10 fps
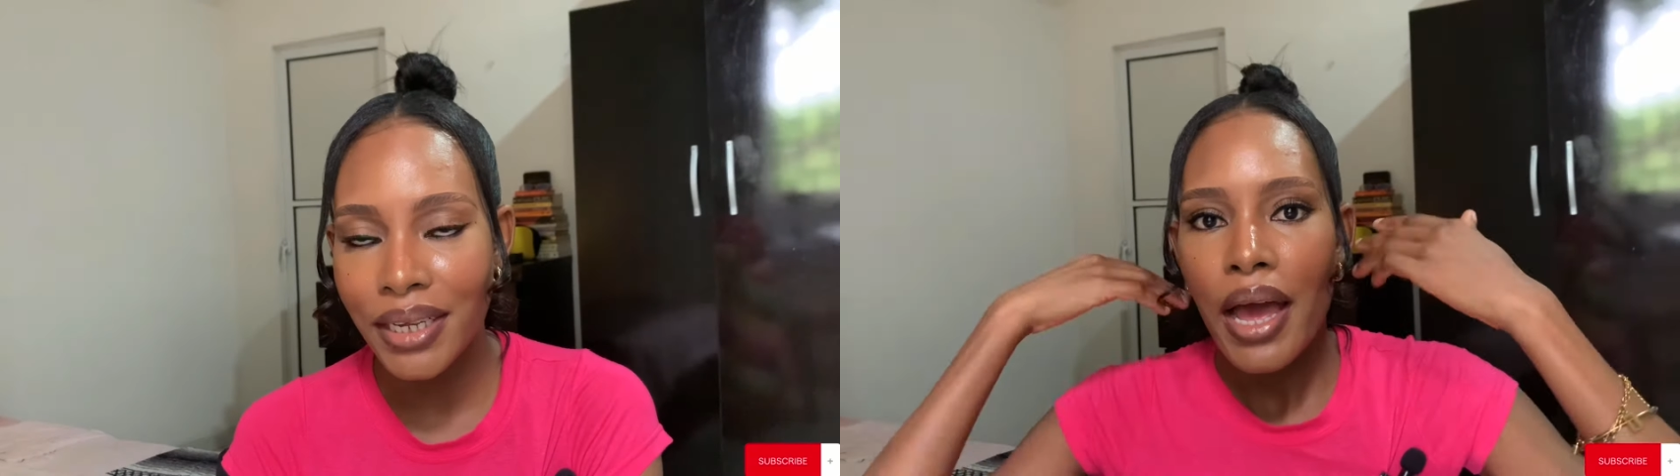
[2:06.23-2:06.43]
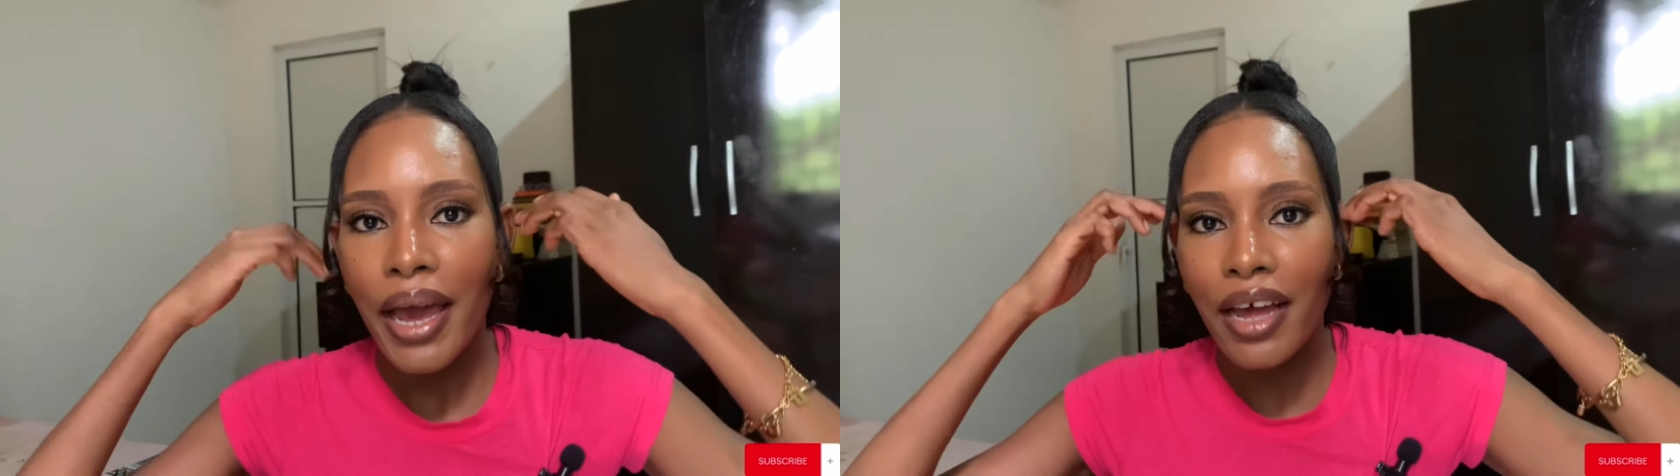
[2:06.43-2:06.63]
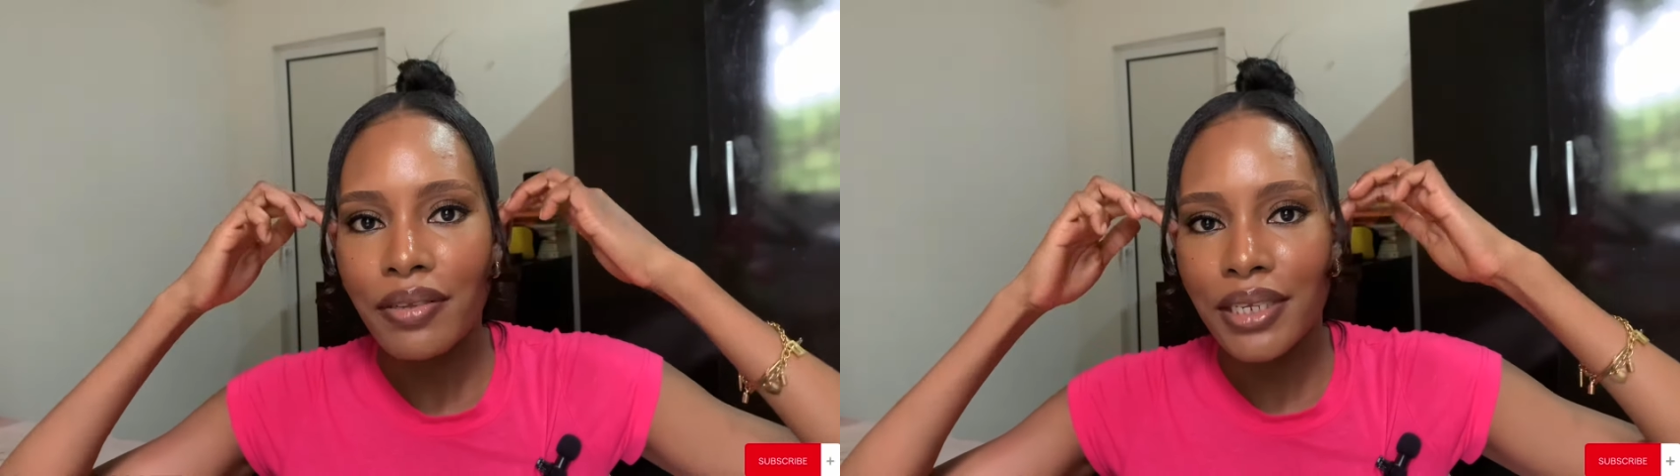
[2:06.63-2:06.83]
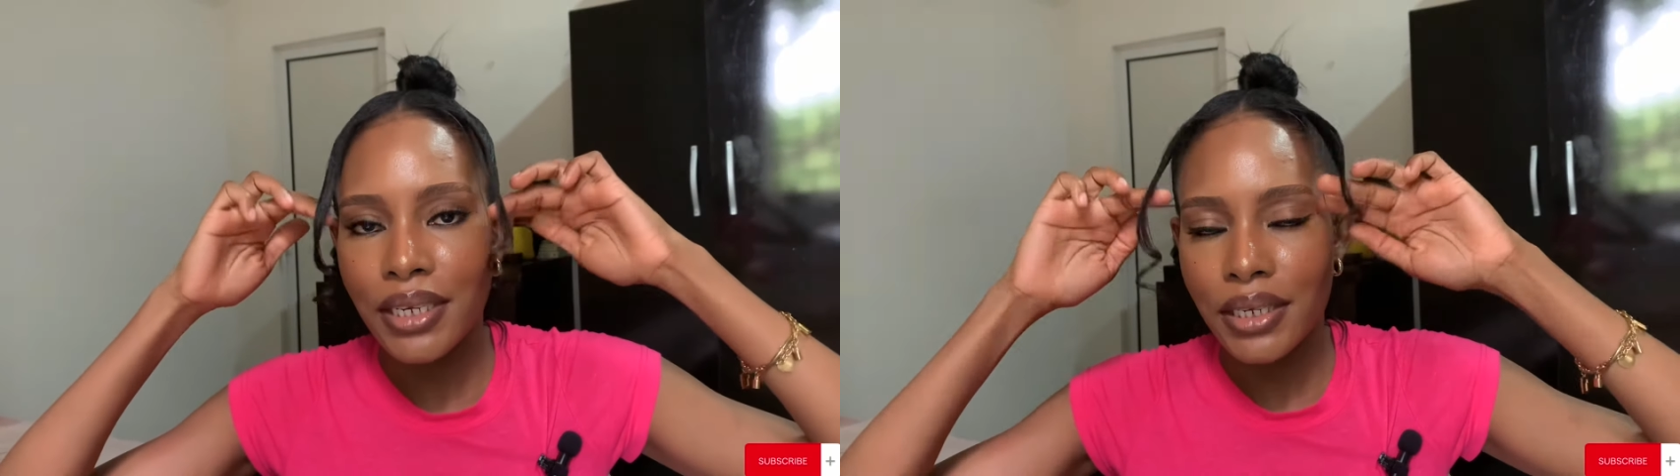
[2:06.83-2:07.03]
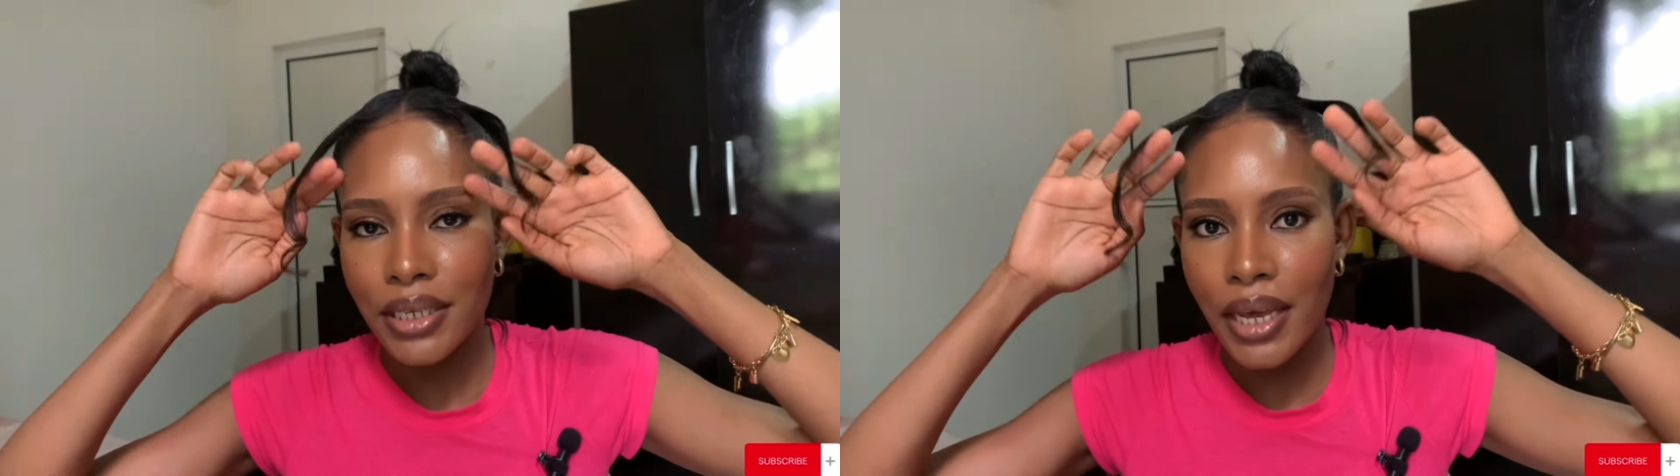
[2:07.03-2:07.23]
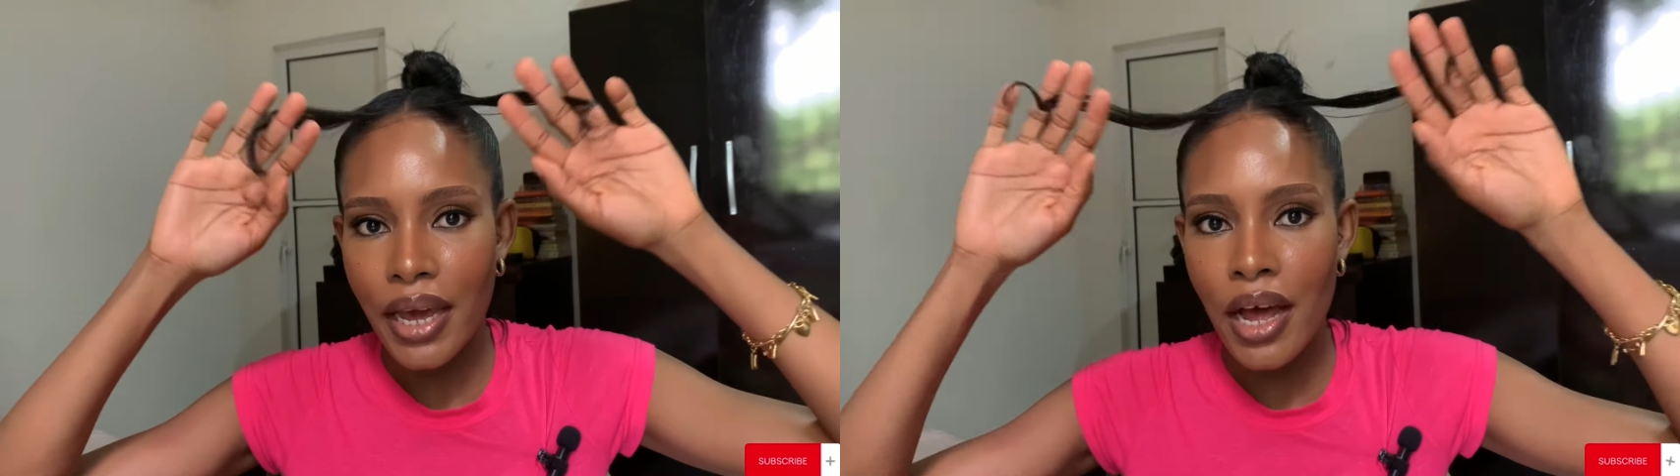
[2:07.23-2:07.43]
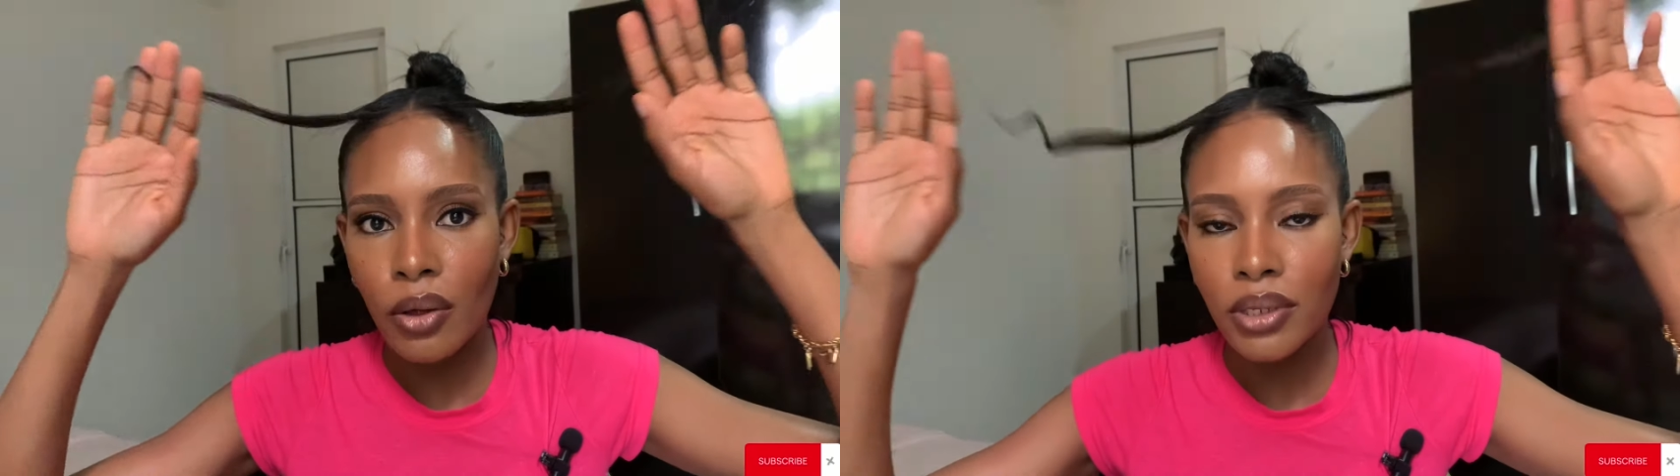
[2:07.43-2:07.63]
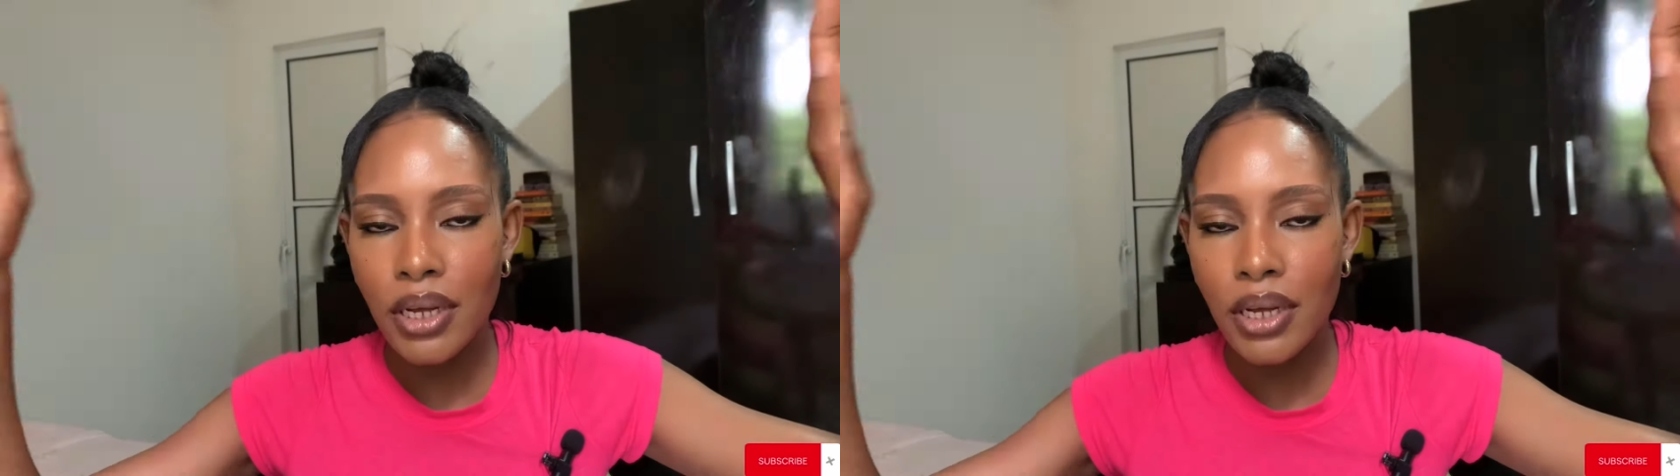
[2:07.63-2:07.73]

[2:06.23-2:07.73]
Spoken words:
I have to take this hair out.